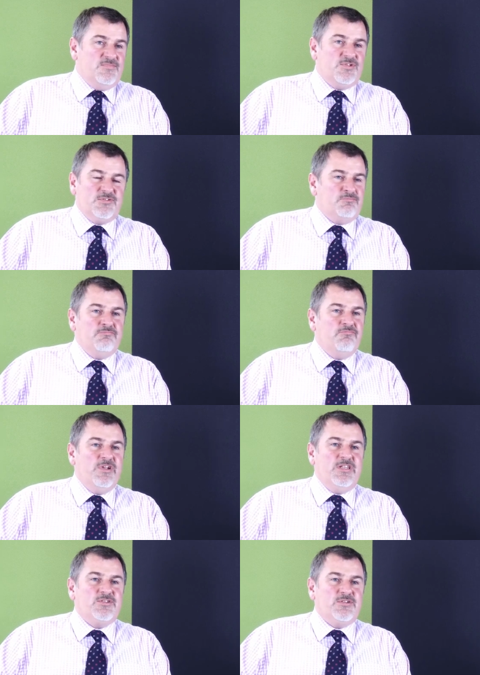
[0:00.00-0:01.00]
just
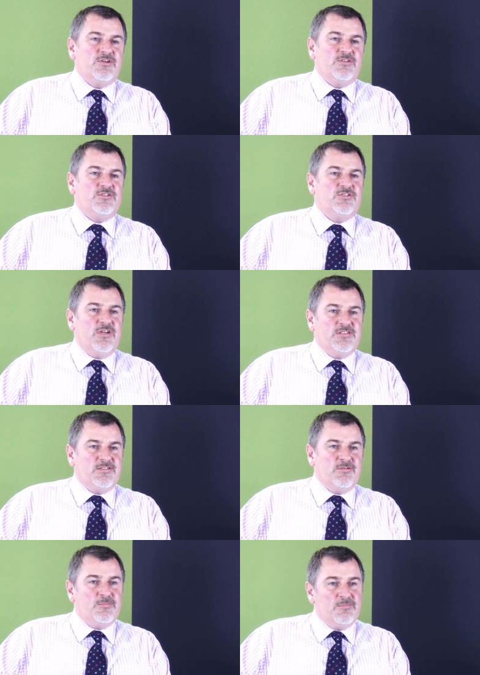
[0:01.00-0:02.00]
really sort of
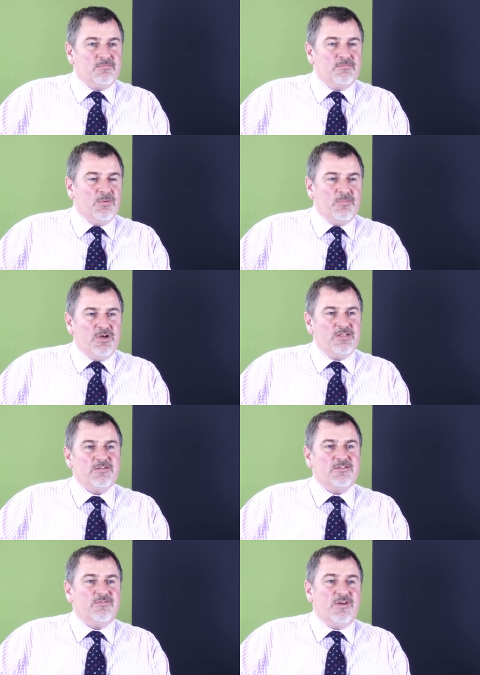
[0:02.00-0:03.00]
concentrated on my mind
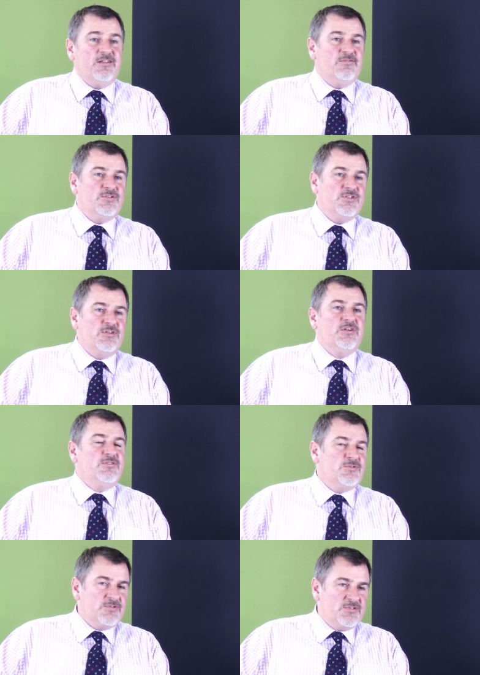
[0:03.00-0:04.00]
on the fact I've got two young
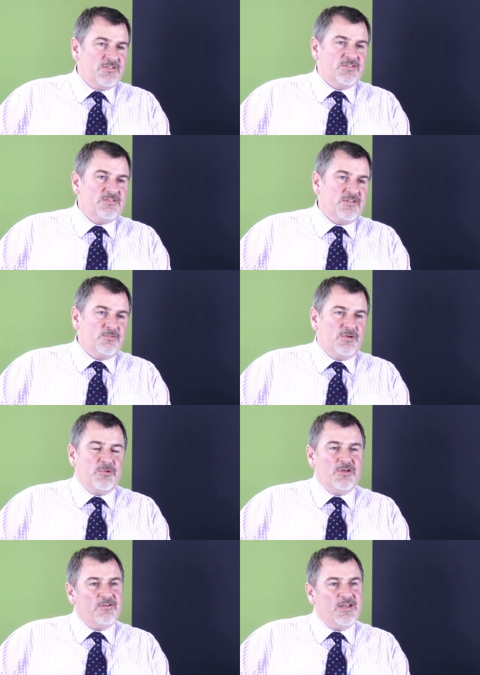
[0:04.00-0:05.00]
daughters, I want to
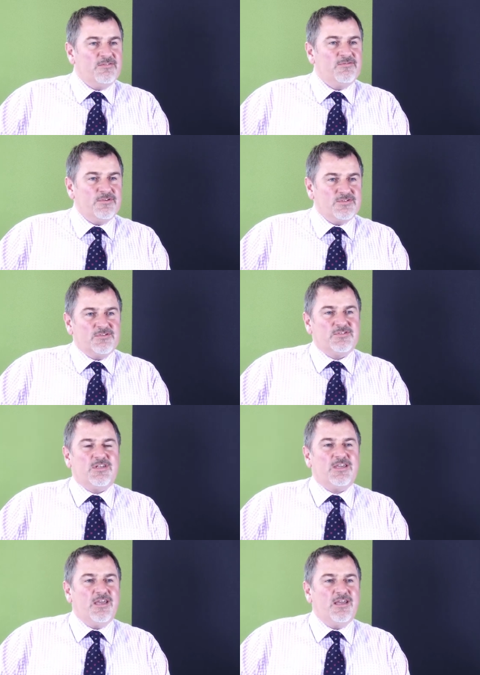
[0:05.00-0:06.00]
be around for as long as
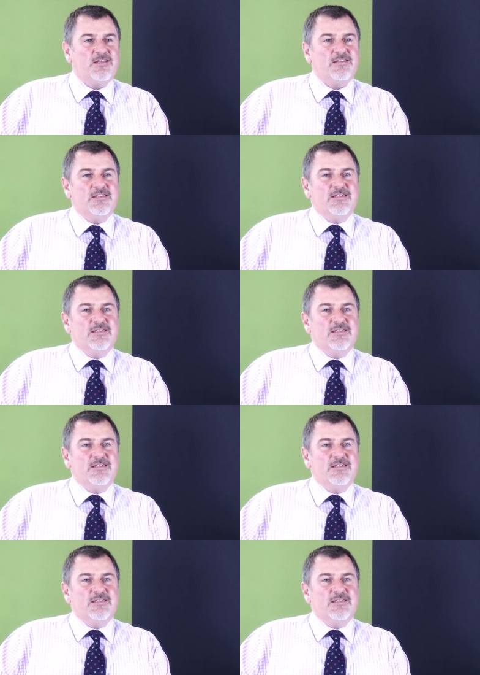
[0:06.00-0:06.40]
I can